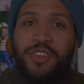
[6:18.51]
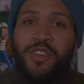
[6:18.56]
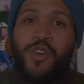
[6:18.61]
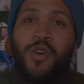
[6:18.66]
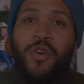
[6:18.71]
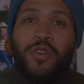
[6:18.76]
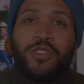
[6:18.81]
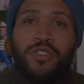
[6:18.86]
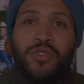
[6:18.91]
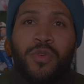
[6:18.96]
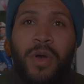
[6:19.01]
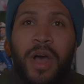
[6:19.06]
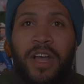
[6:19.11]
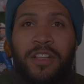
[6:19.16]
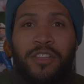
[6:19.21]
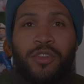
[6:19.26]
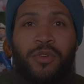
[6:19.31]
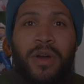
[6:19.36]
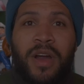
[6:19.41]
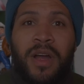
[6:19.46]
you go to
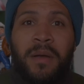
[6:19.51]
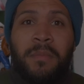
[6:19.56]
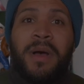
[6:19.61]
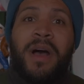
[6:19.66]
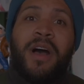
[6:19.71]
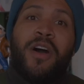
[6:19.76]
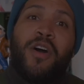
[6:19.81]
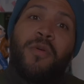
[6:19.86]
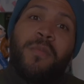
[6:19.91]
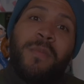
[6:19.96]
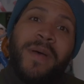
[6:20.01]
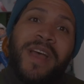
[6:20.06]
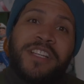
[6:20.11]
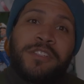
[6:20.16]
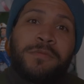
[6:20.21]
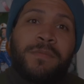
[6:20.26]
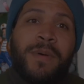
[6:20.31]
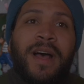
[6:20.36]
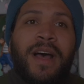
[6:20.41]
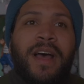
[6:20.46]
Adorama or
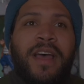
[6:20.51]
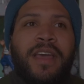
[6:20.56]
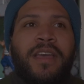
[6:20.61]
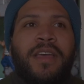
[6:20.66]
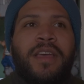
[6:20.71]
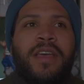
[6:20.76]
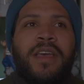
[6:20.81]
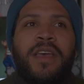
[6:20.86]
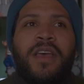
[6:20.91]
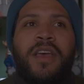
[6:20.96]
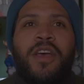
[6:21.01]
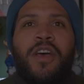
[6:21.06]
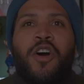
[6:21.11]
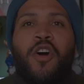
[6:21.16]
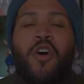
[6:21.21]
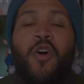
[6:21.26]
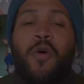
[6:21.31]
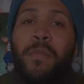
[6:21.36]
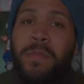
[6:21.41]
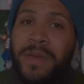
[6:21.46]
Best Buy
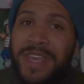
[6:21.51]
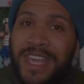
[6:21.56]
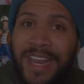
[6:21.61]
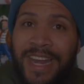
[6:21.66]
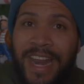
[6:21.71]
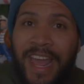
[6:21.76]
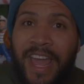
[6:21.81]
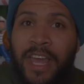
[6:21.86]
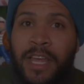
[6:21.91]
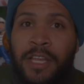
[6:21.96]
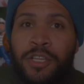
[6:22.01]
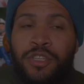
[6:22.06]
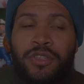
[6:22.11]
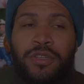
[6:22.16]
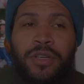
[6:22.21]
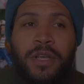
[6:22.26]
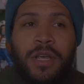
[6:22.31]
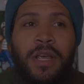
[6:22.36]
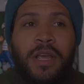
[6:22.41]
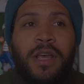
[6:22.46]
or
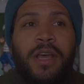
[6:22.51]
B&H,